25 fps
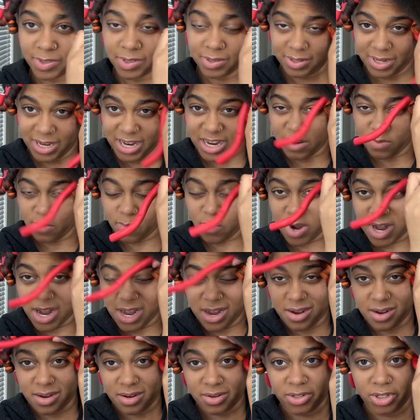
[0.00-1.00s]
And
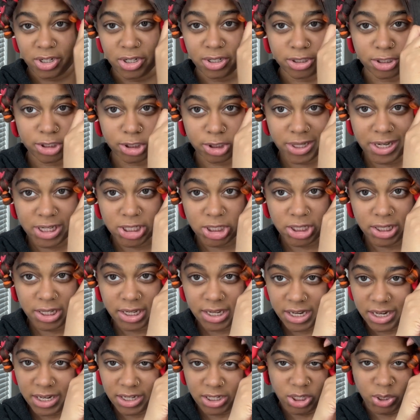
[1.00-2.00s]
while you're stretching
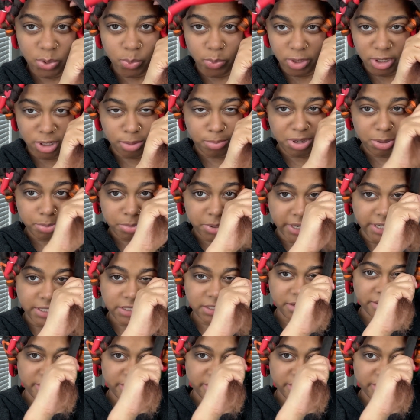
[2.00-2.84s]
it, you want to be placing